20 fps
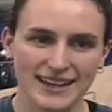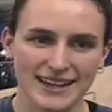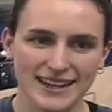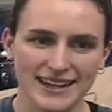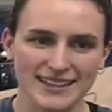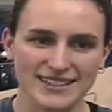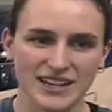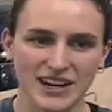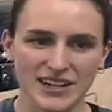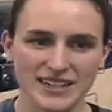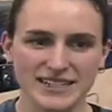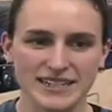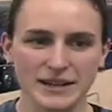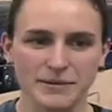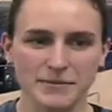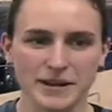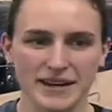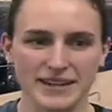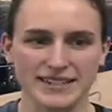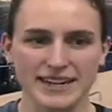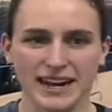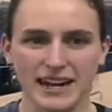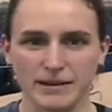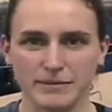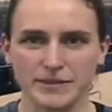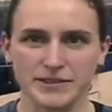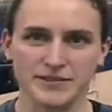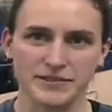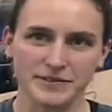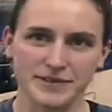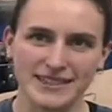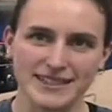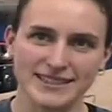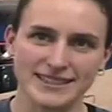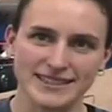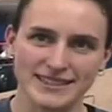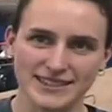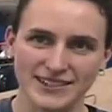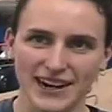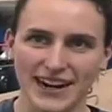it's hard to compare times from
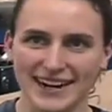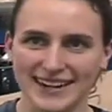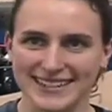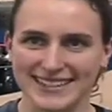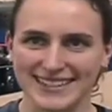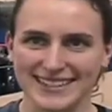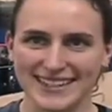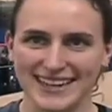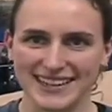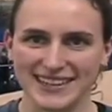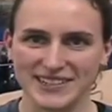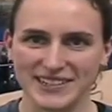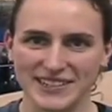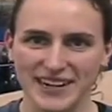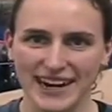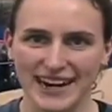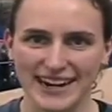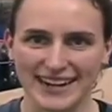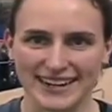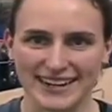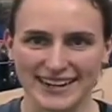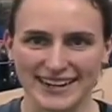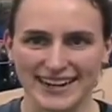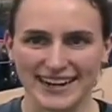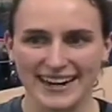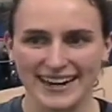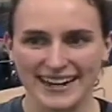this track to the other track, and